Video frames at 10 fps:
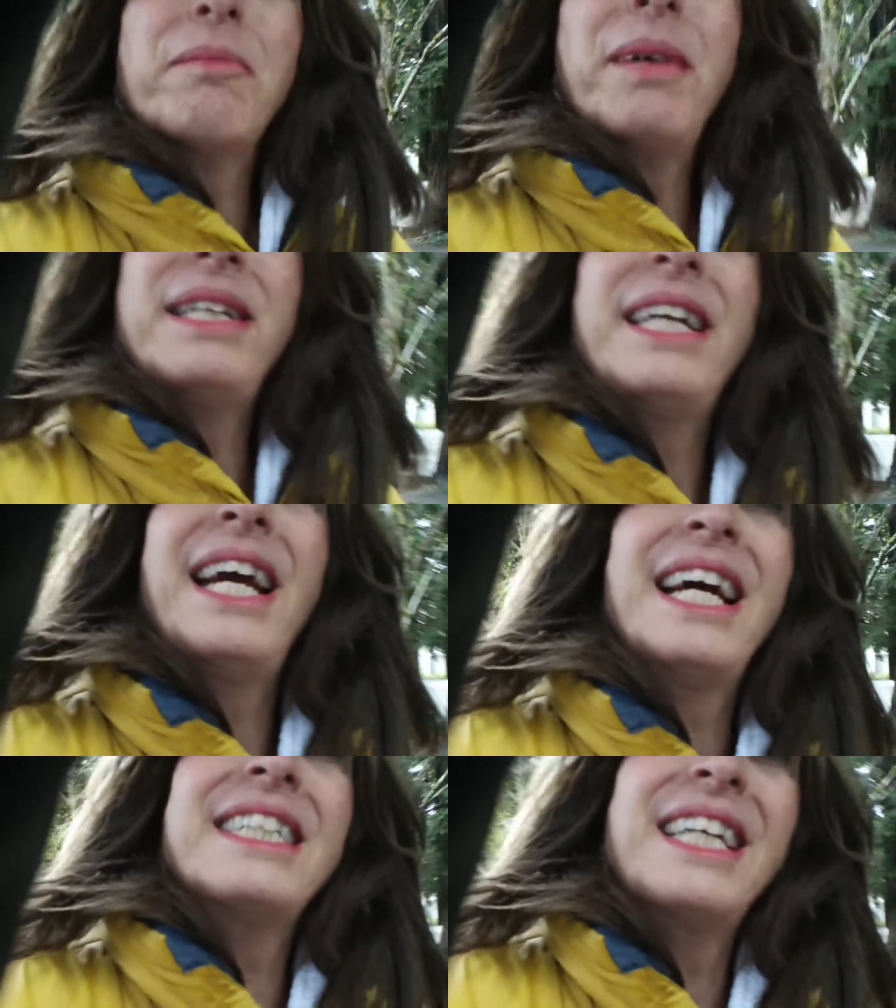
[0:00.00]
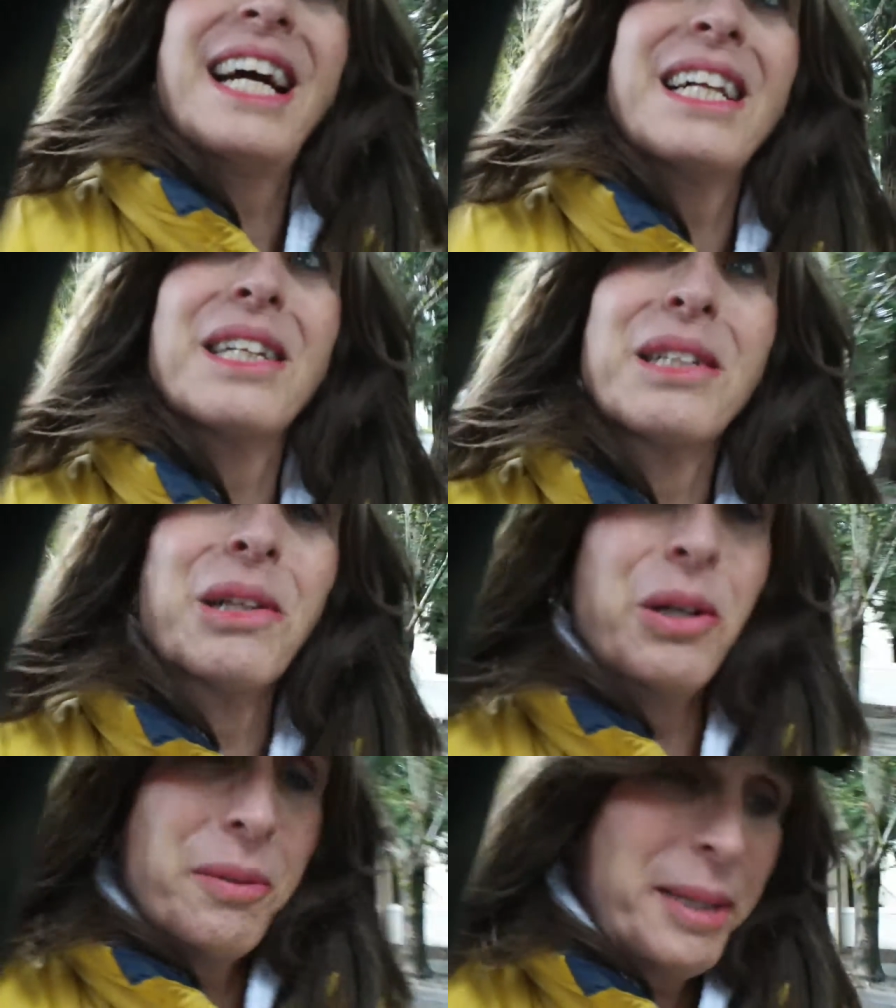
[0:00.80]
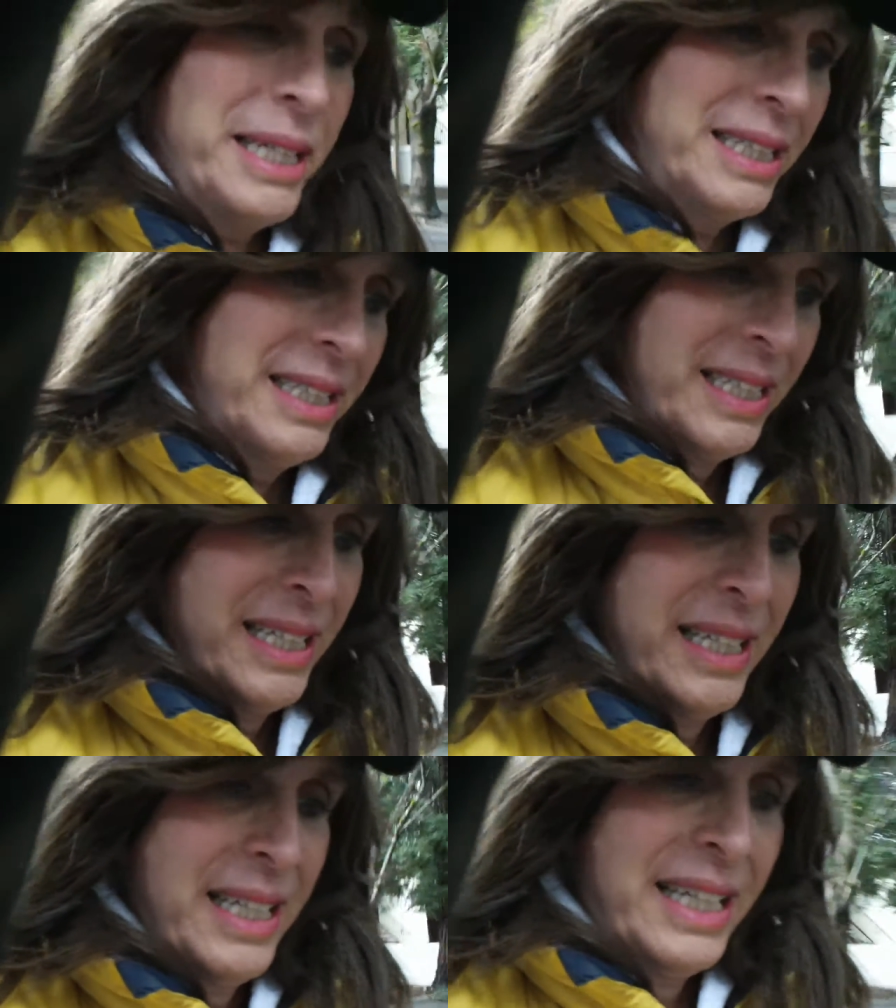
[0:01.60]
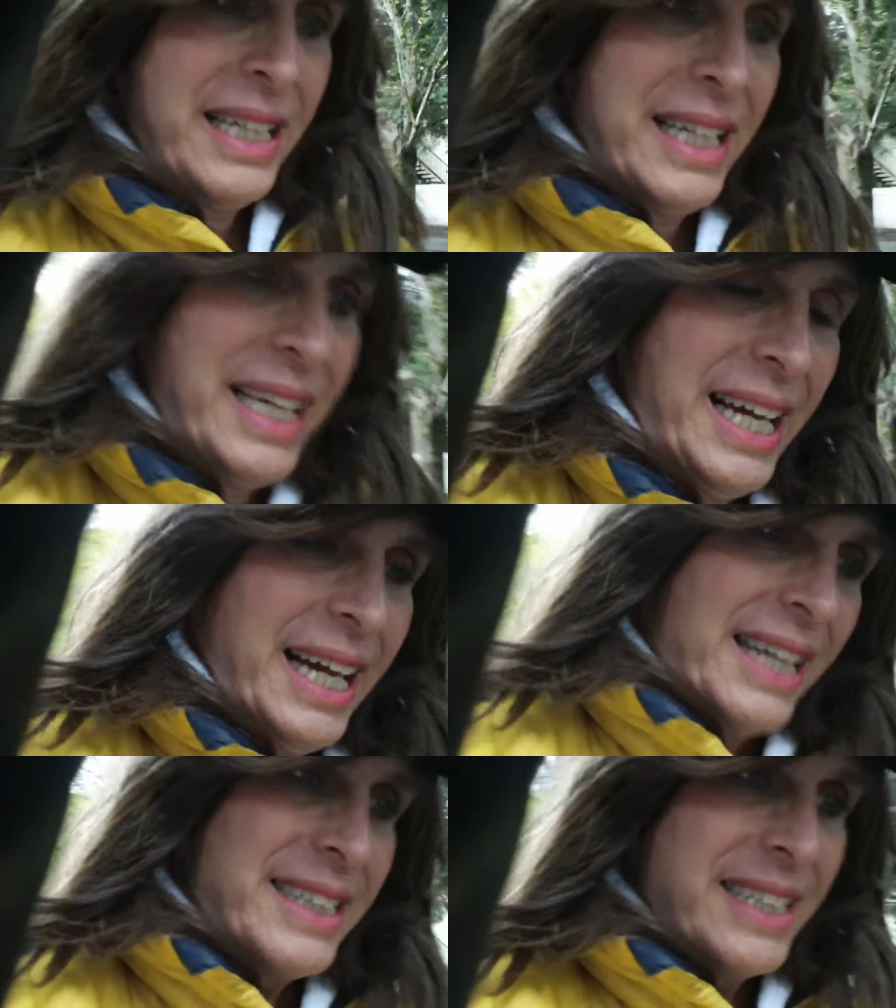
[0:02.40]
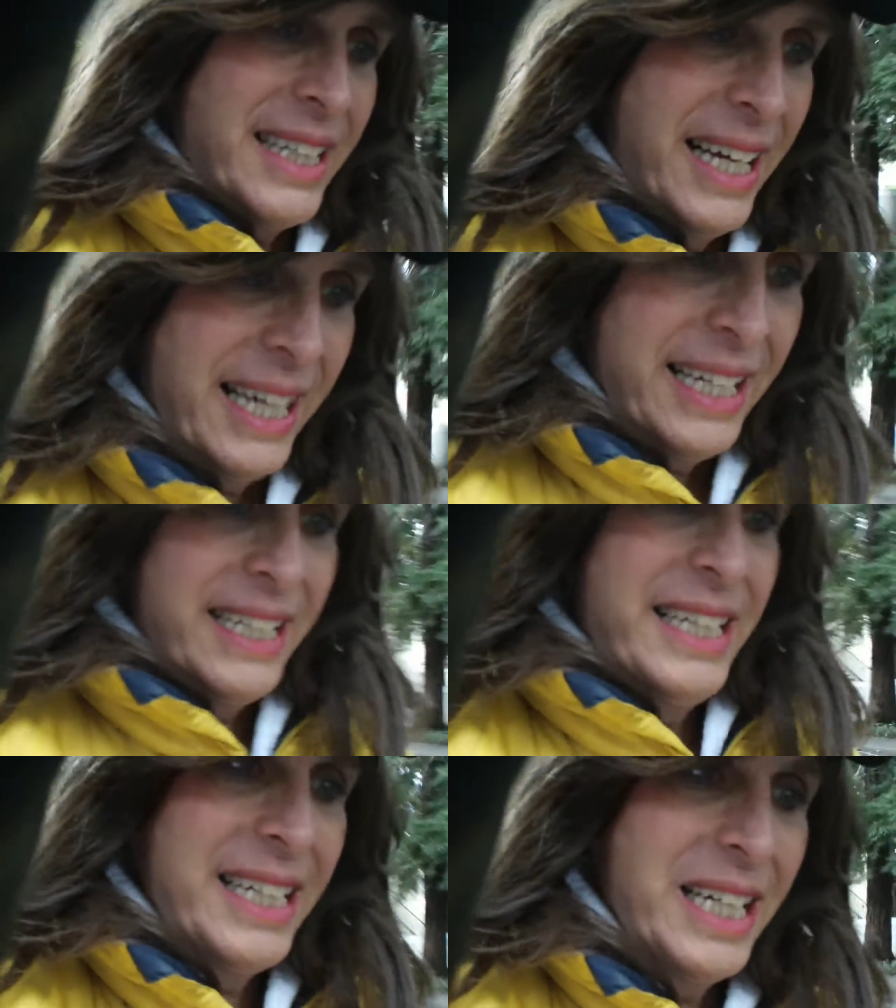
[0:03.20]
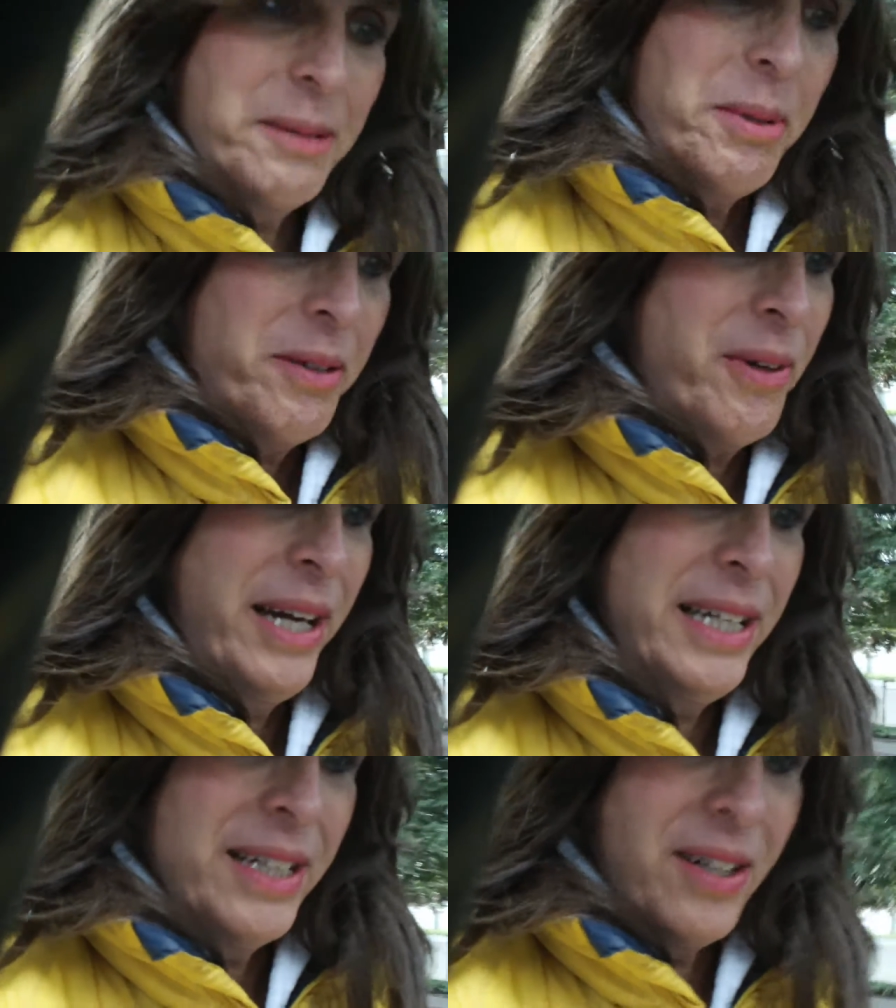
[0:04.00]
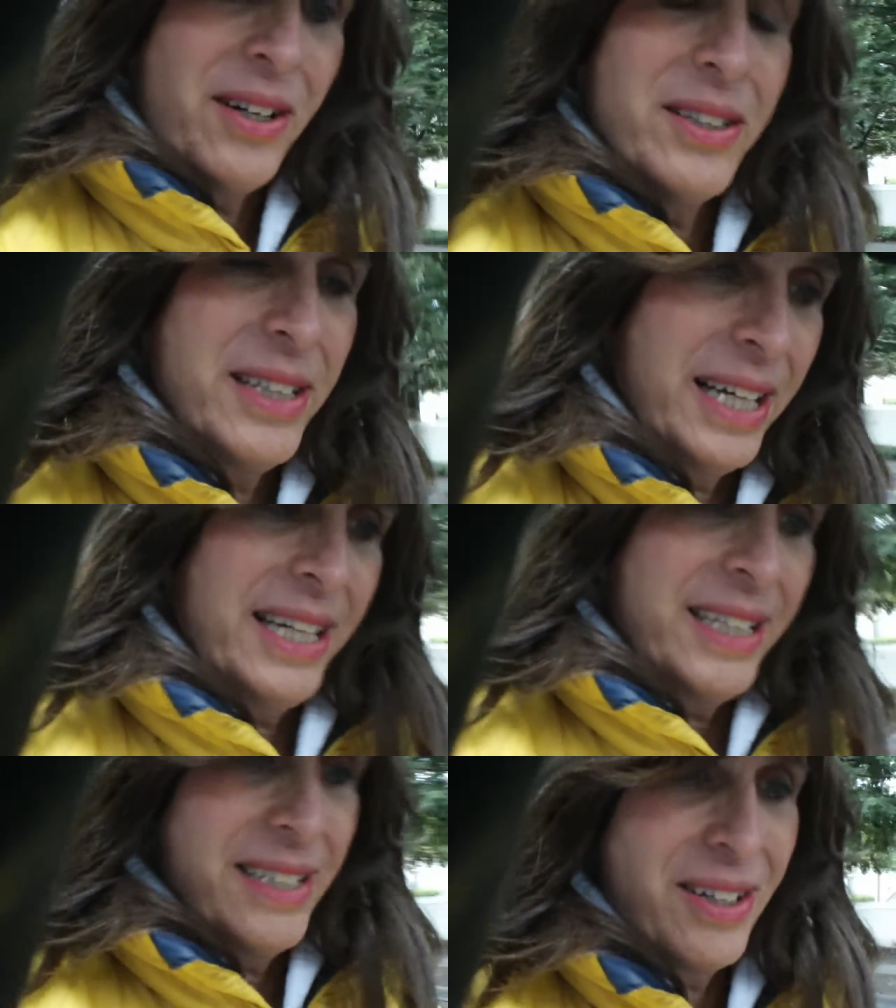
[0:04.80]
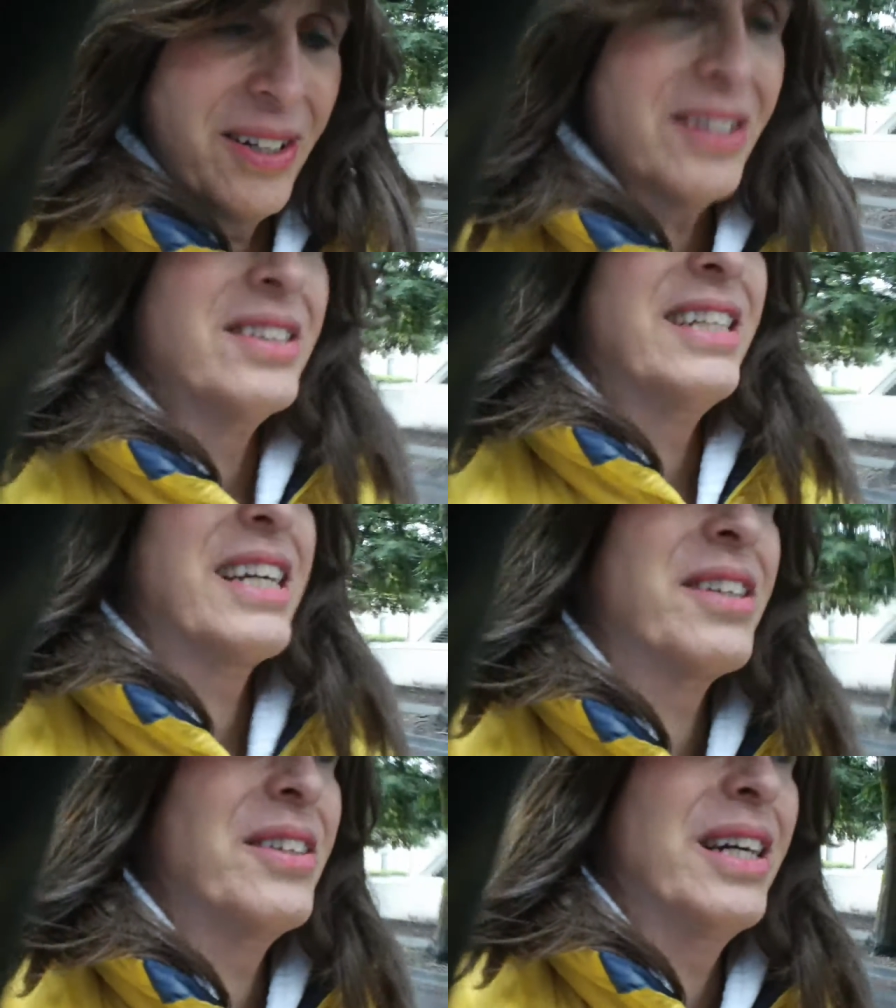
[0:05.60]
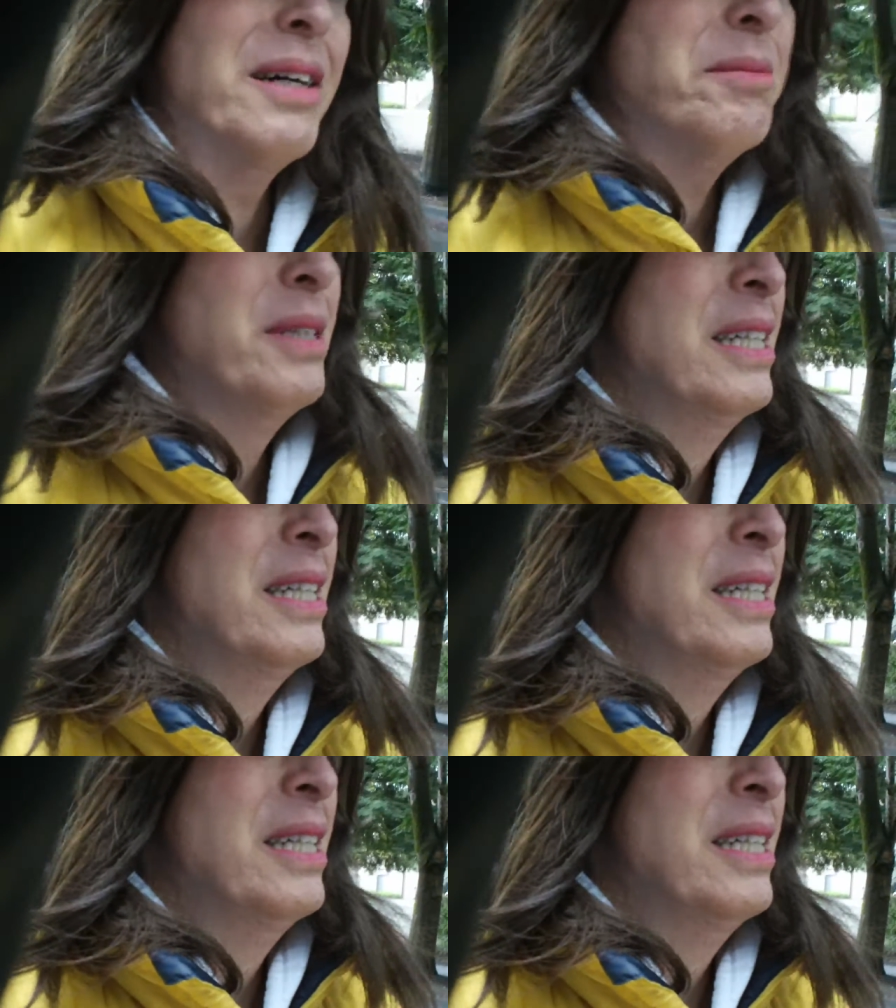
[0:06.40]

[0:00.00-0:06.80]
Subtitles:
But yeah, it's hella gloomy out today. Been raining all day, all dickered up.